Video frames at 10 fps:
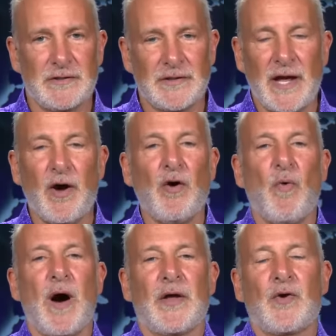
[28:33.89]
They don't
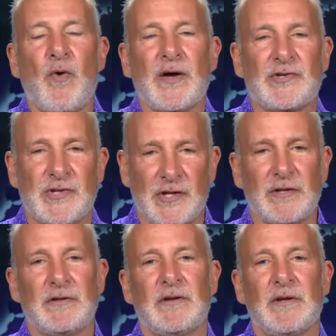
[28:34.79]
want to
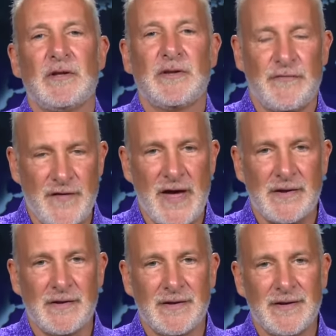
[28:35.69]
question the
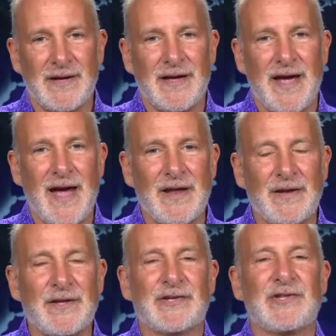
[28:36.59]
Fed and
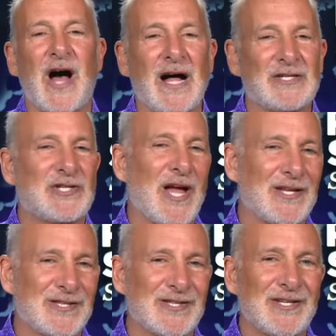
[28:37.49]
this
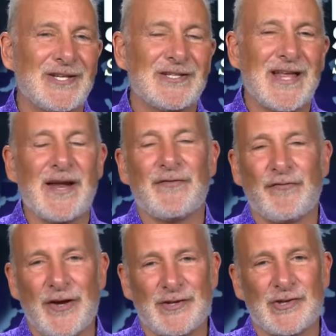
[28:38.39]
nonsense that
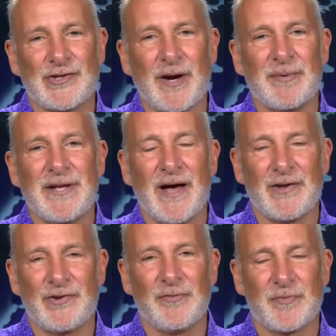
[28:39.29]
inflation is coming down
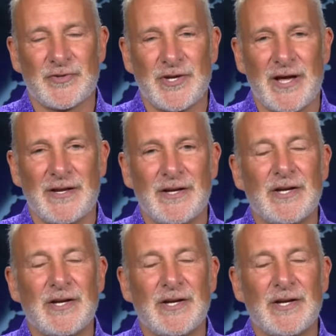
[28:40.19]
to 2%.